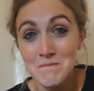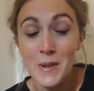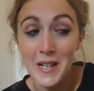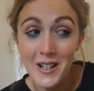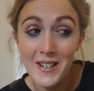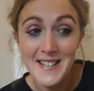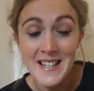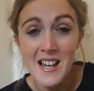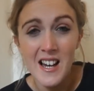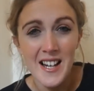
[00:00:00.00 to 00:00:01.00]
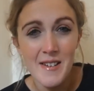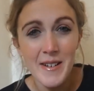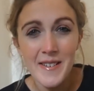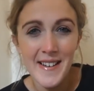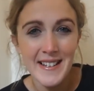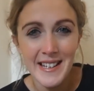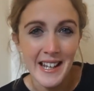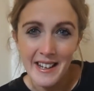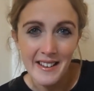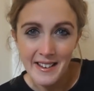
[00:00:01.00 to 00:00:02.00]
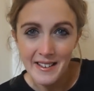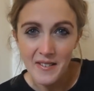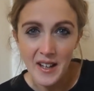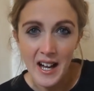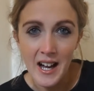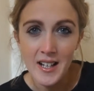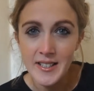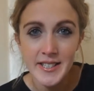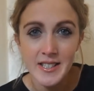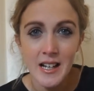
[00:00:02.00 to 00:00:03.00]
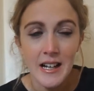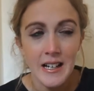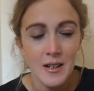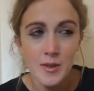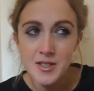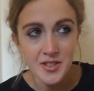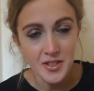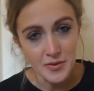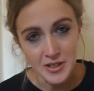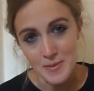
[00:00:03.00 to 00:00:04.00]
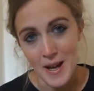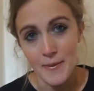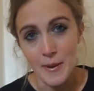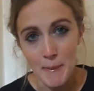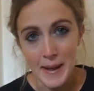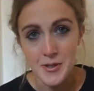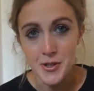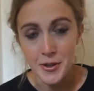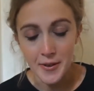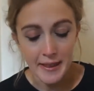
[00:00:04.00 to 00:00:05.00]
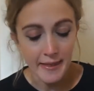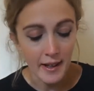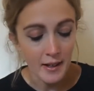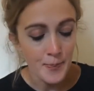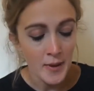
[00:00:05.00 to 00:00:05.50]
because I didn't really fancy anything that they had. Like, I wasn't too fussed about having a bench or anything,